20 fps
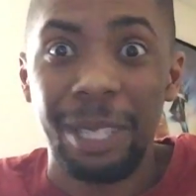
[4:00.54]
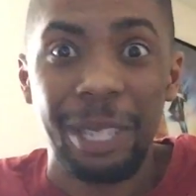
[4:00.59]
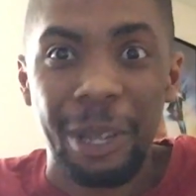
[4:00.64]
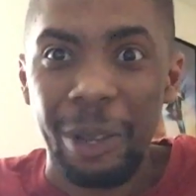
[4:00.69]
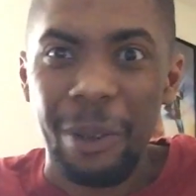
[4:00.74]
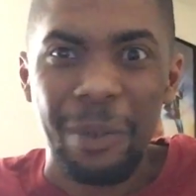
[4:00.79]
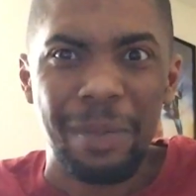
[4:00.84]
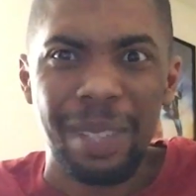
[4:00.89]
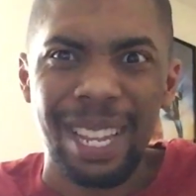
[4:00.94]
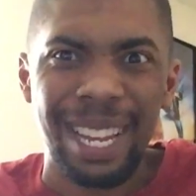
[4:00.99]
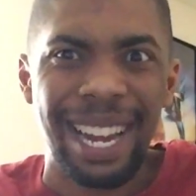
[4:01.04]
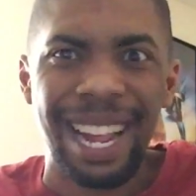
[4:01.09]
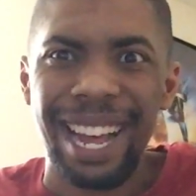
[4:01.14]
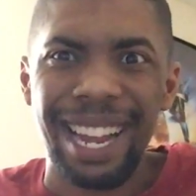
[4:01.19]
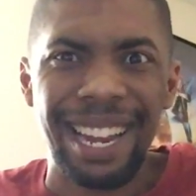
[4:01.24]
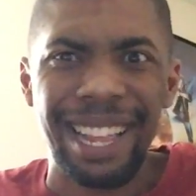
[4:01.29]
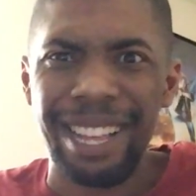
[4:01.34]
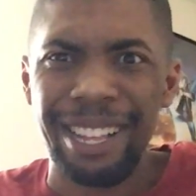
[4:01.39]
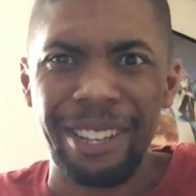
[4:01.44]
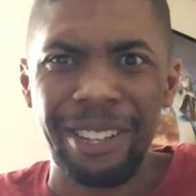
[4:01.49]
So I mean, how
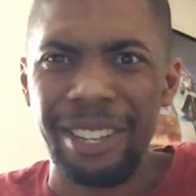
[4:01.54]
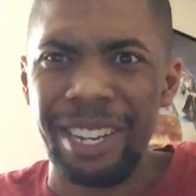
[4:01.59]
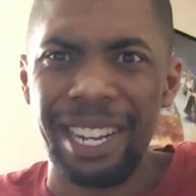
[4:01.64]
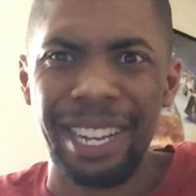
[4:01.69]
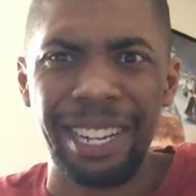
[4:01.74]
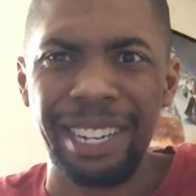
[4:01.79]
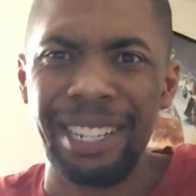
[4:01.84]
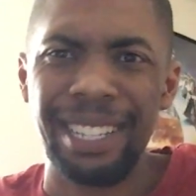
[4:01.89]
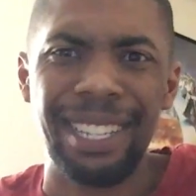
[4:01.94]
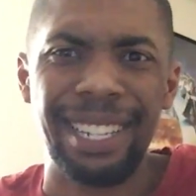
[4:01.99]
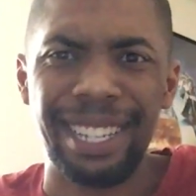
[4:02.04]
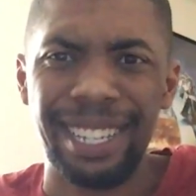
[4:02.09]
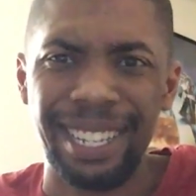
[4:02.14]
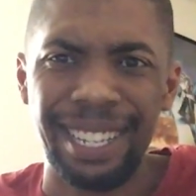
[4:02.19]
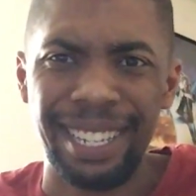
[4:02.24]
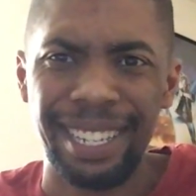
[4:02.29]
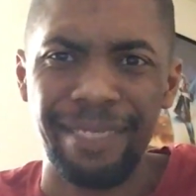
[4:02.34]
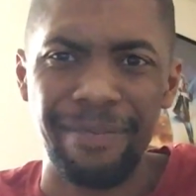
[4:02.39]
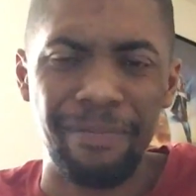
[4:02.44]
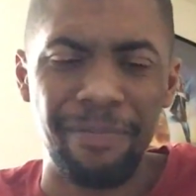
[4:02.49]
the hell are you not
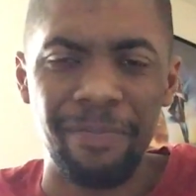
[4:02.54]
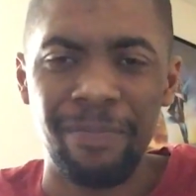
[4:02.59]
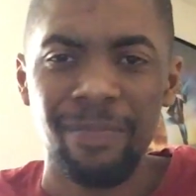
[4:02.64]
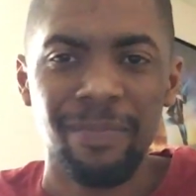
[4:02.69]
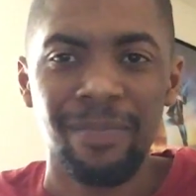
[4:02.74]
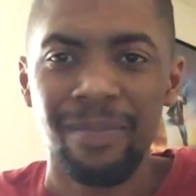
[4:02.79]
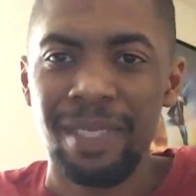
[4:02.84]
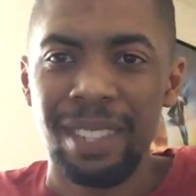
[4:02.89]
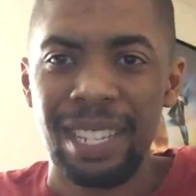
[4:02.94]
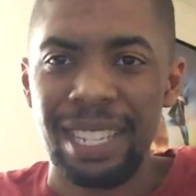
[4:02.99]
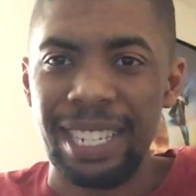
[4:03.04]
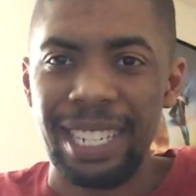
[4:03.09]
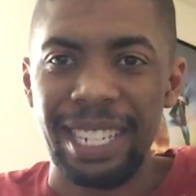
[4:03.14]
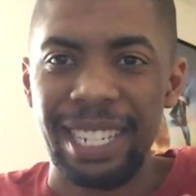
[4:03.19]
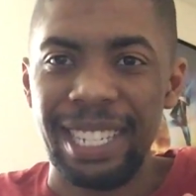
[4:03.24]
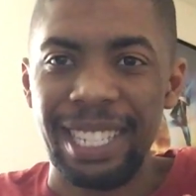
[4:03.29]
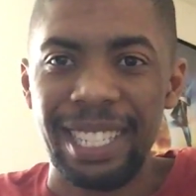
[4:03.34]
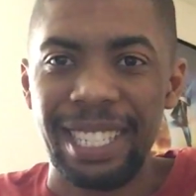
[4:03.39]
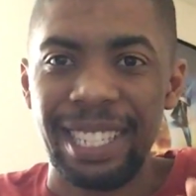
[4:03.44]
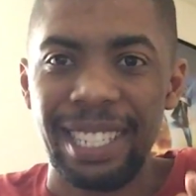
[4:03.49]
gonna
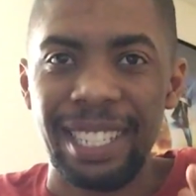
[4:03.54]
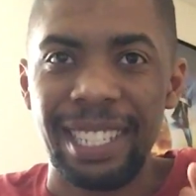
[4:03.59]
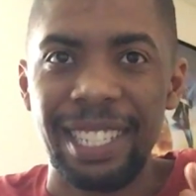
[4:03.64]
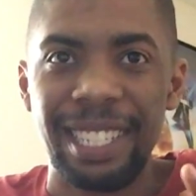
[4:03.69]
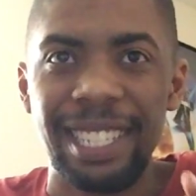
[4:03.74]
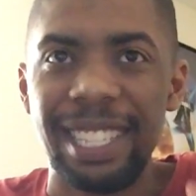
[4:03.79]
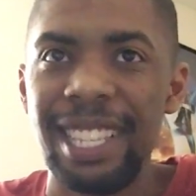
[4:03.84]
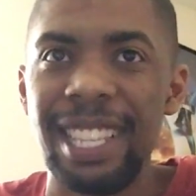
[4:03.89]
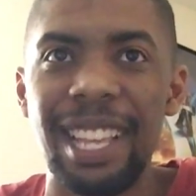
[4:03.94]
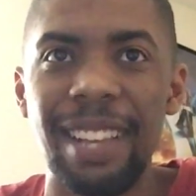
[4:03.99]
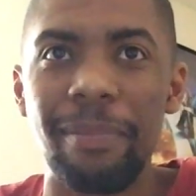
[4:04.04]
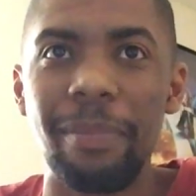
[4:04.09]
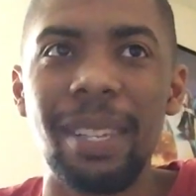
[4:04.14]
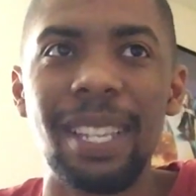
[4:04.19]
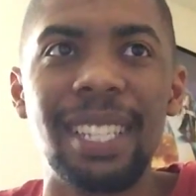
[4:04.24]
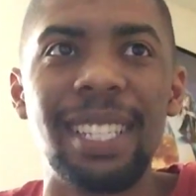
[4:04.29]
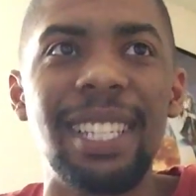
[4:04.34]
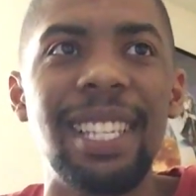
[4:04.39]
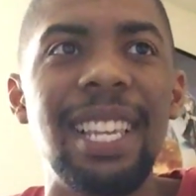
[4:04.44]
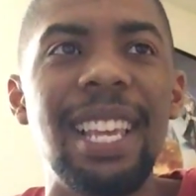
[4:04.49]
just see that?
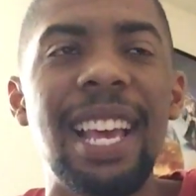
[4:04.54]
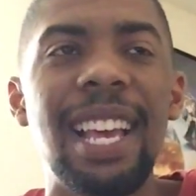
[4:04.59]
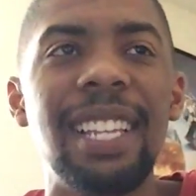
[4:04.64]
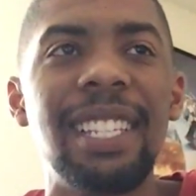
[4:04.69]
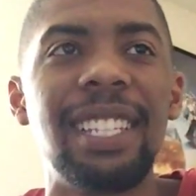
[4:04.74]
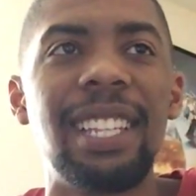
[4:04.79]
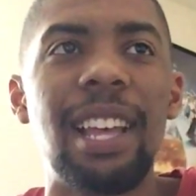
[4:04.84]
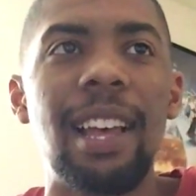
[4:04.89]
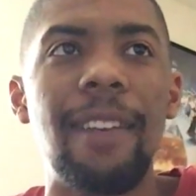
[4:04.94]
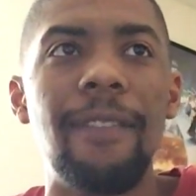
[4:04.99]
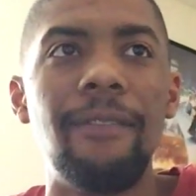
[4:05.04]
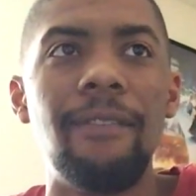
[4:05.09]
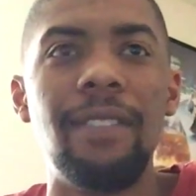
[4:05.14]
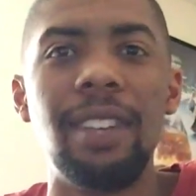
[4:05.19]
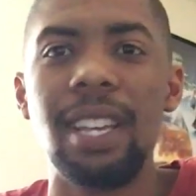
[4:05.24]
Because he has that.